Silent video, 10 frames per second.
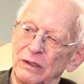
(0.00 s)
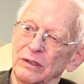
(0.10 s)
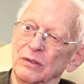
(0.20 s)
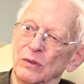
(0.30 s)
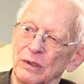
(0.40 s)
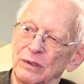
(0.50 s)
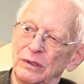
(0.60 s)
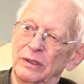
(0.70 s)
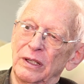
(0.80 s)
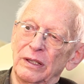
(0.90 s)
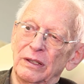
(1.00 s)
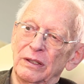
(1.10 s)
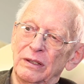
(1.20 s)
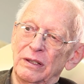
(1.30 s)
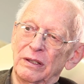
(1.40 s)
in the world and
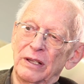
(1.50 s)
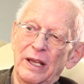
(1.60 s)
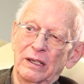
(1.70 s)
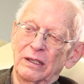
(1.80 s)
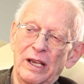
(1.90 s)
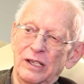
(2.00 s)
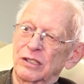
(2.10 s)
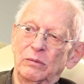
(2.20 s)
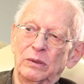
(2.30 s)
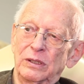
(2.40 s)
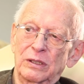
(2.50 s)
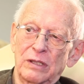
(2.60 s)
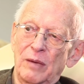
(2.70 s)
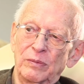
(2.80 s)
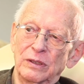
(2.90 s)
that has to be
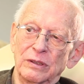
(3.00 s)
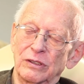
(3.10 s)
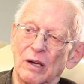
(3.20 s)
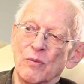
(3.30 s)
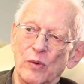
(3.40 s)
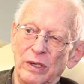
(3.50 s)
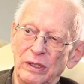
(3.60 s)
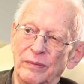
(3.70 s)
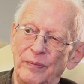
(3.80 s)
stopped in some way.